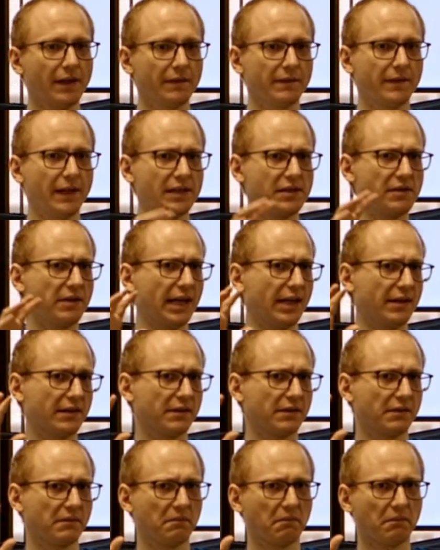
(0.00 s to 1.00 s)
Then you
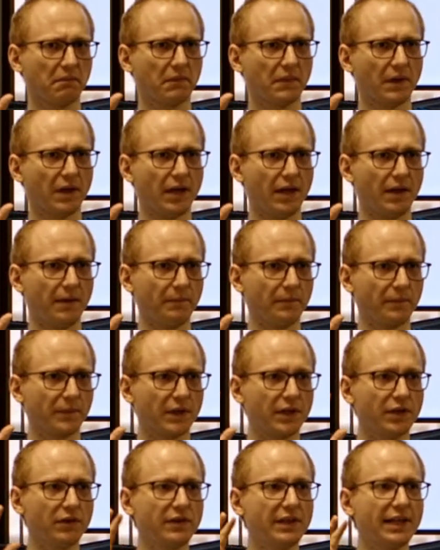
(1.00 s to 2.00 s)
get um,
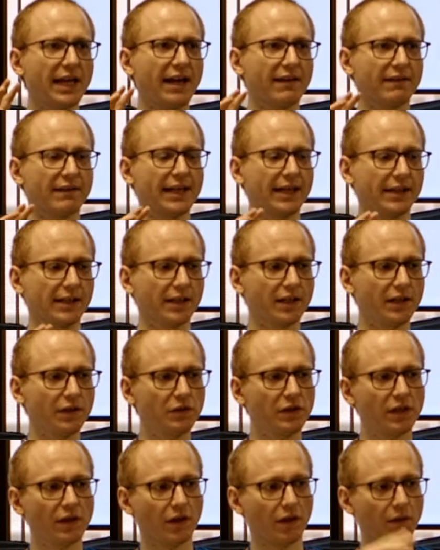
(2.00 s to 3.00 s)
Qt has like a
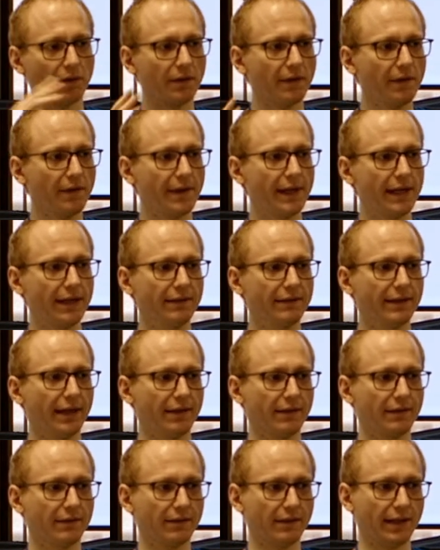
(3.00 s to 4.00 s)
Qt loader thing
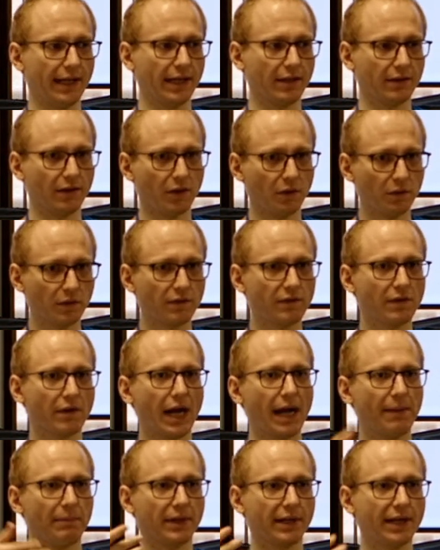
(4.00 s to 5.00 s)
that like loads your
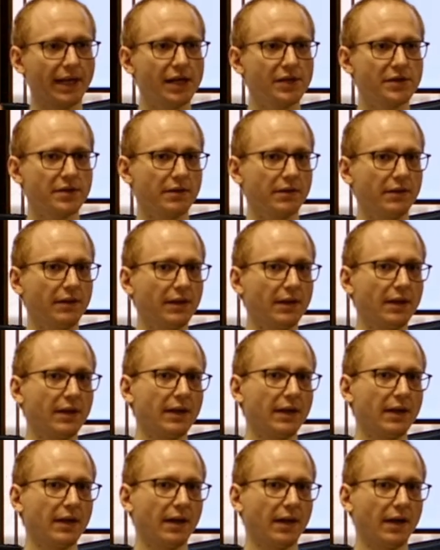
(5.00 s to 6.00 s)
application
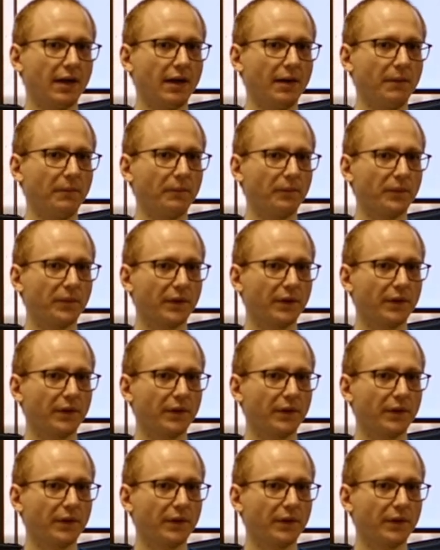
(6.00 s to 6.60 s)
um,